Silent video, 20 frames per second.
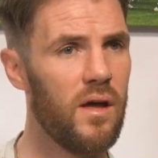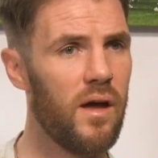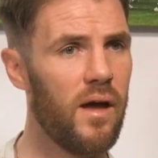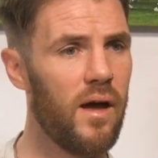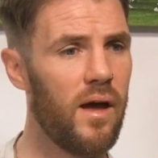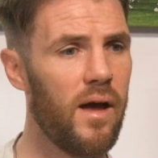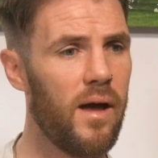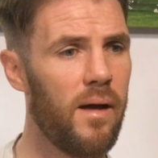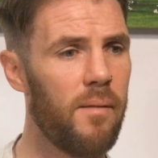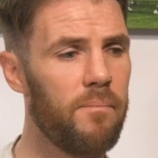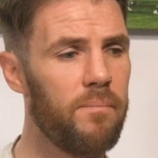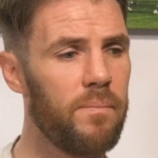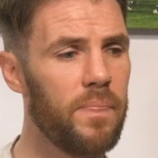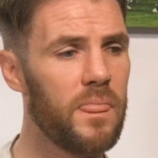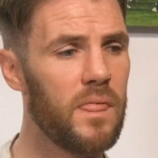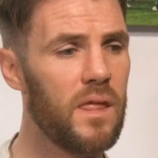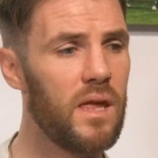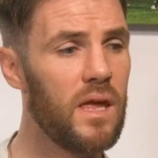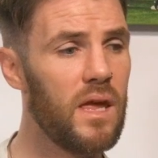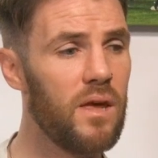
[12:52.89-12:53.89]
Um,
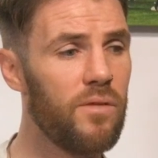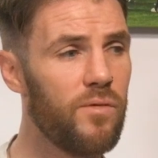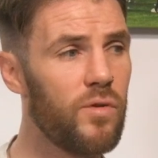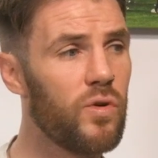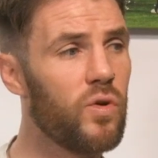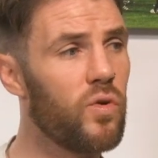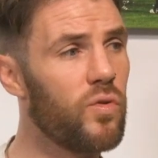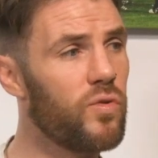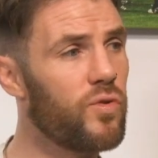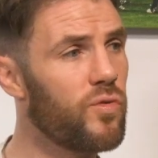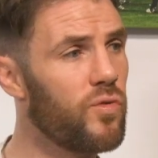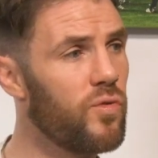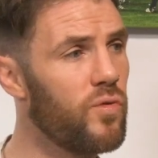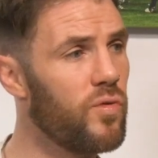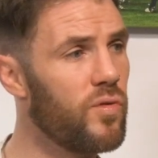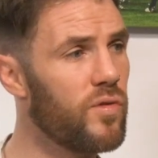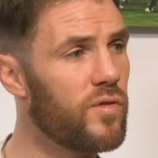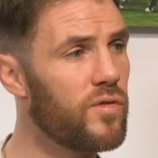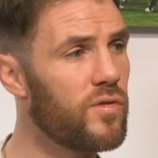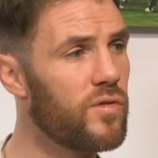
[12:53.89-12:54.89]
if you go
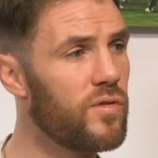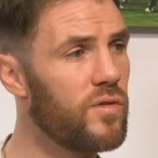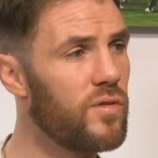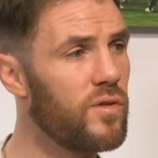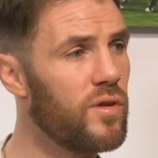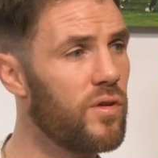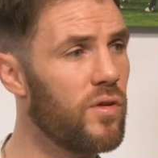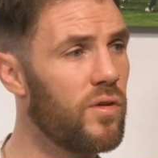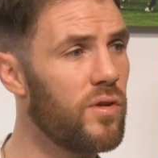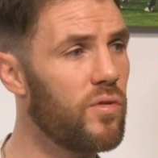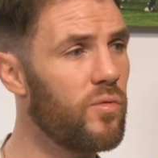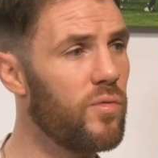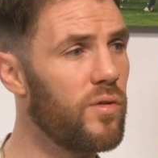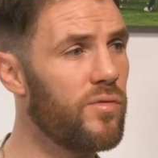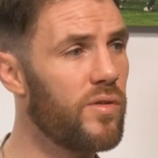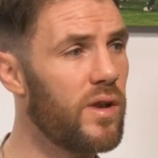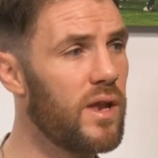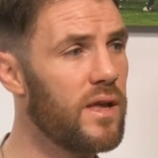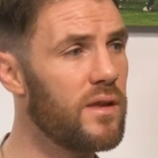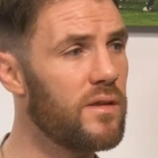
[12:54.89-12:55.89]
through it, you know, I know we've
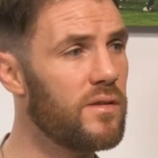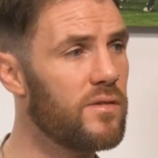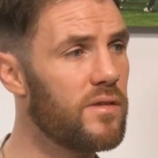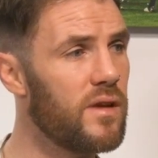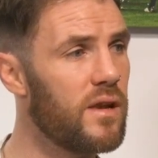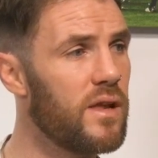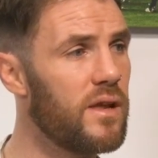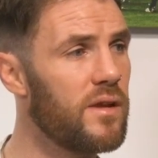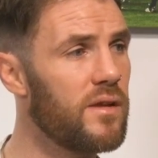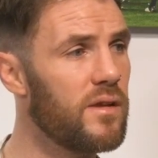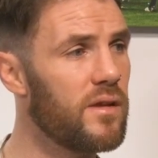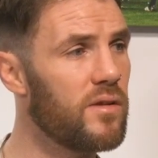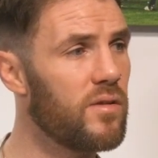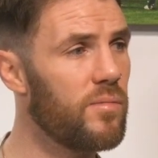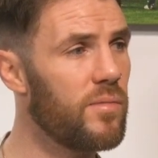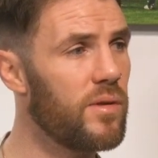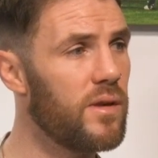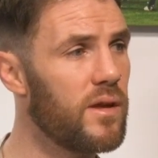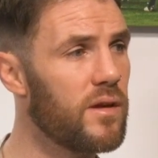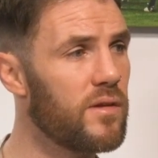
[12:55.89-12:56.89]
Delande
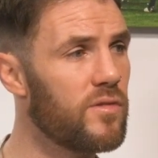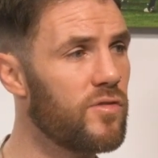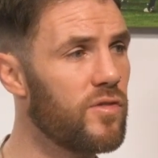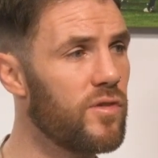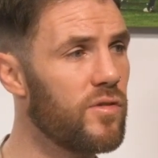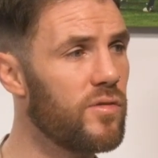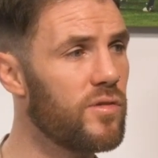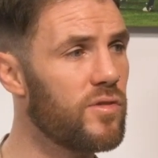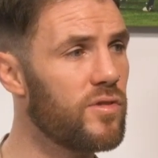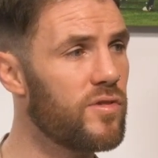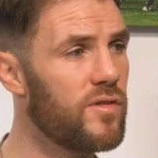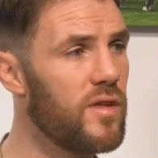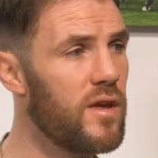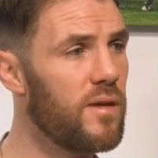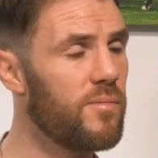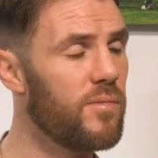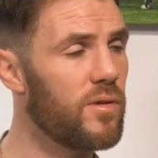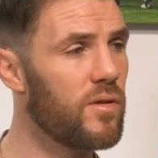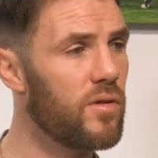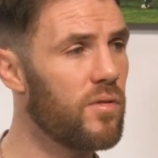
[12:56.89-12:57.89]
coming next year and
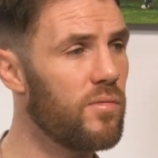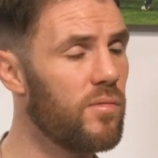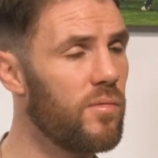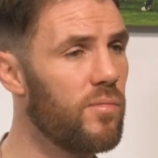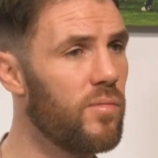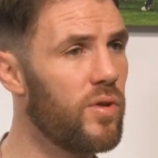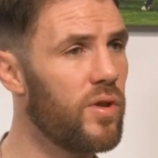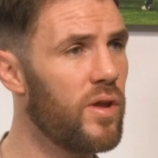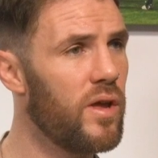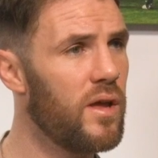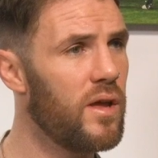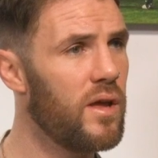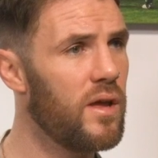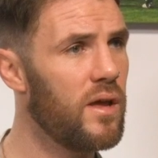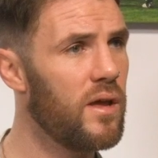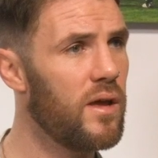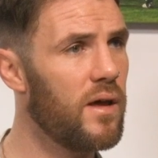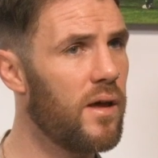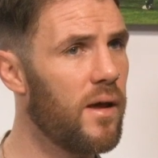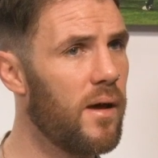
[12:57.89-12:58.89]
Sneyman coming, but.
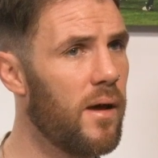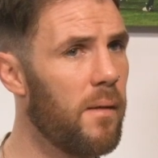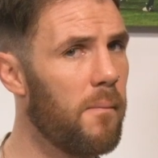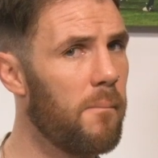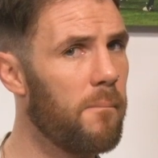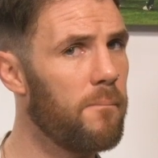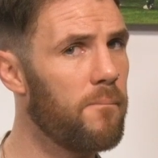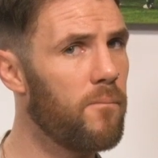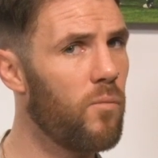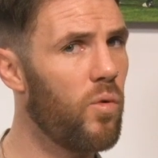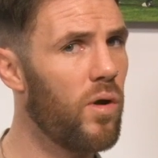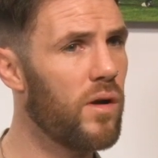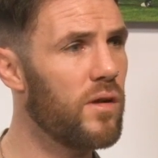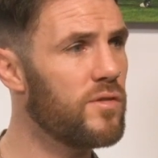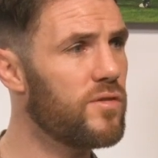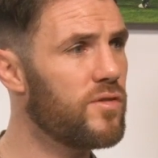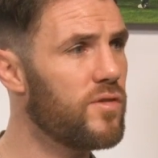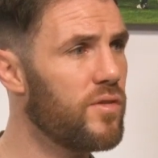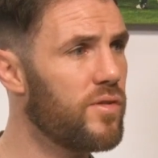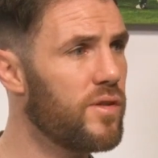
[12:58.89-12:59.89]
Um, where
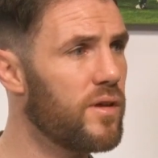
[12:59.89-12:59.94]
else do you